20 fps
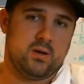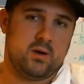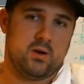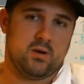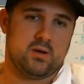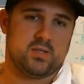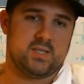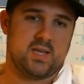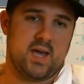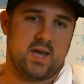
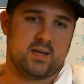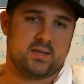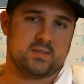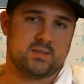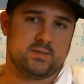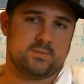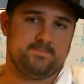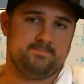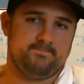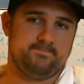heart
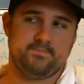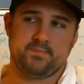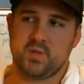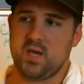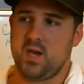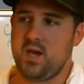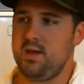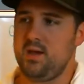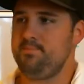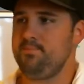attacks.
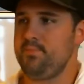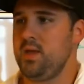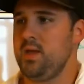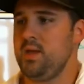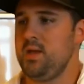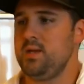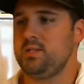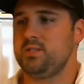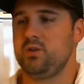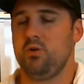Okay,
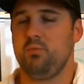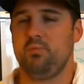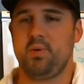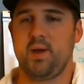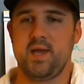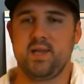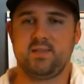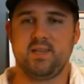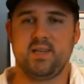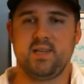so
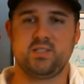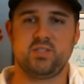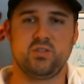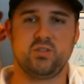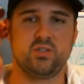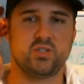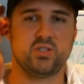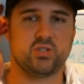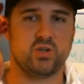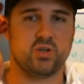pay attention
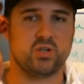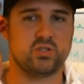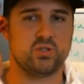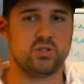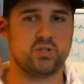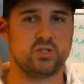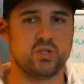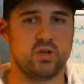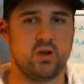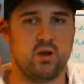to the structure
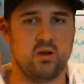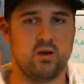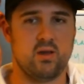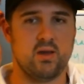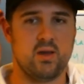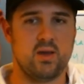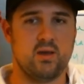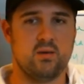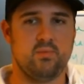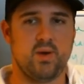of this heart,
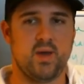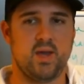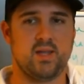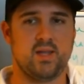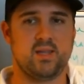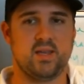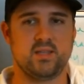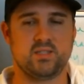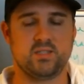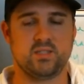pay
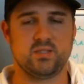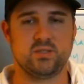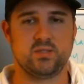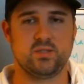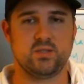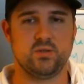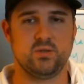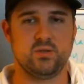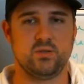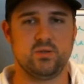attention
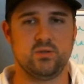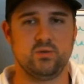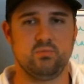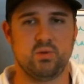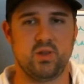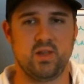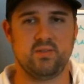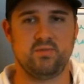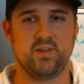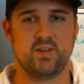to
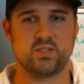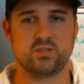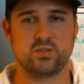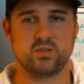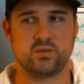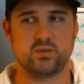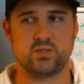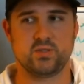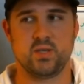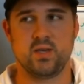blood
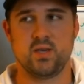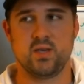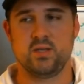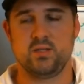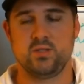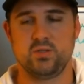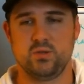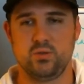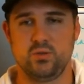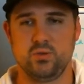vessels,
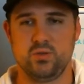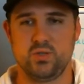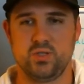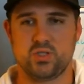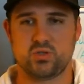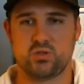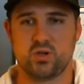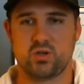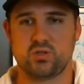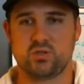to the
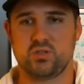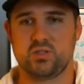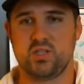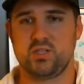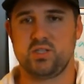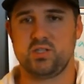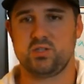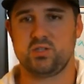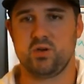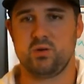structures
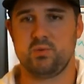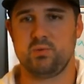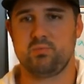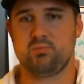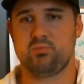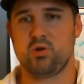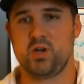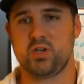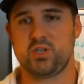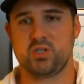that
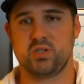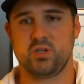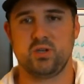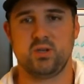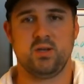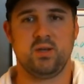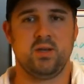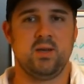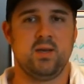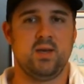determine
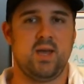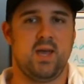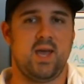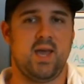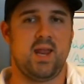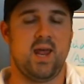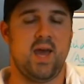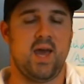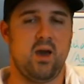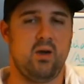pressure
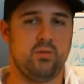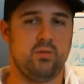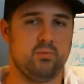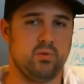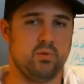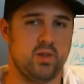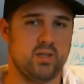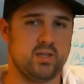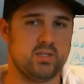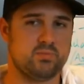and how the
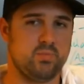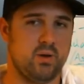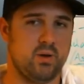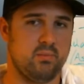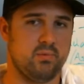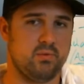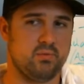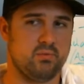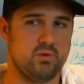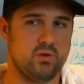blood is
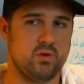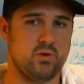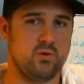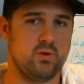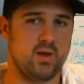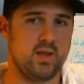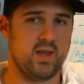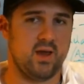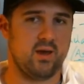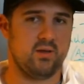pumped
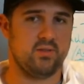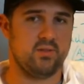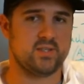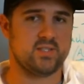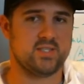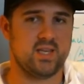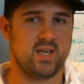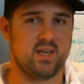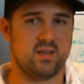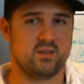through and how the
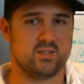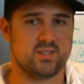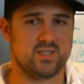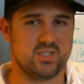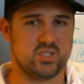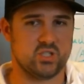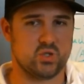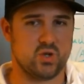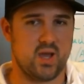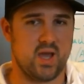cells
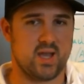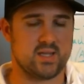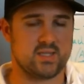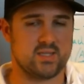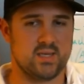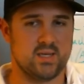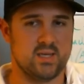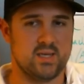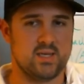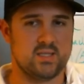
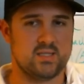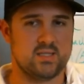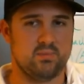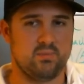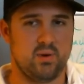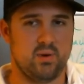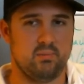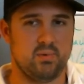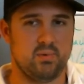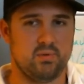contract to
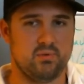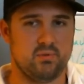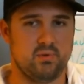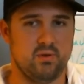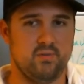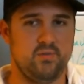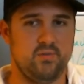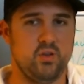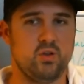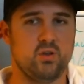pump it
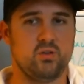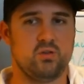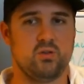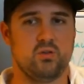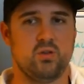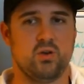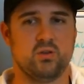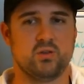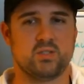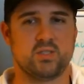through. If you can
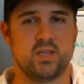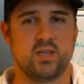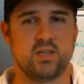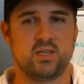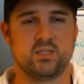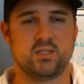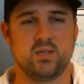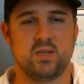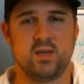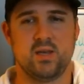do those
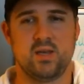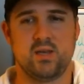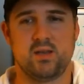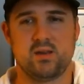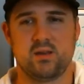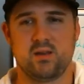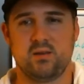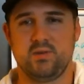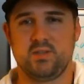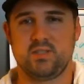things,
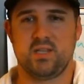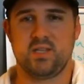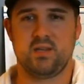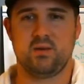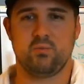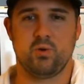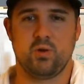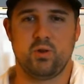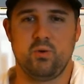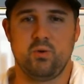you're going to be
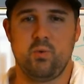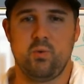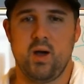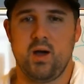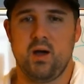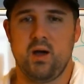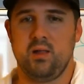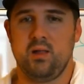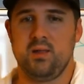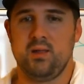sitting really
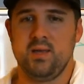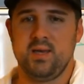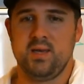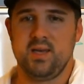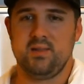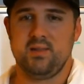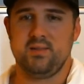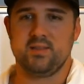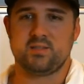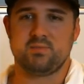well
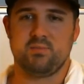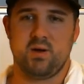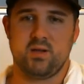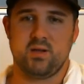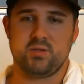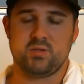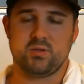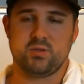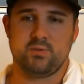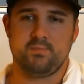in this
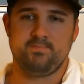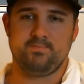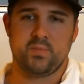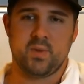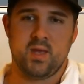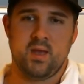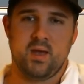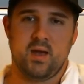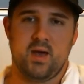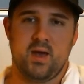module.
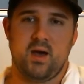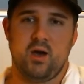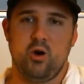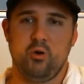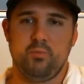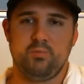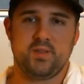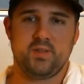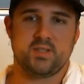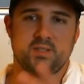I
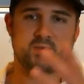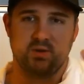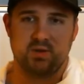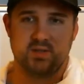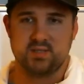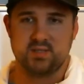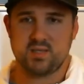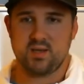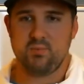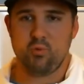hope this
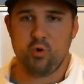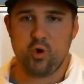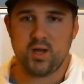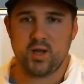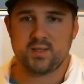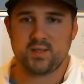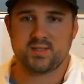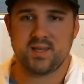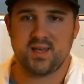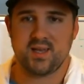was
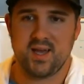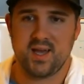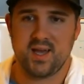somewhat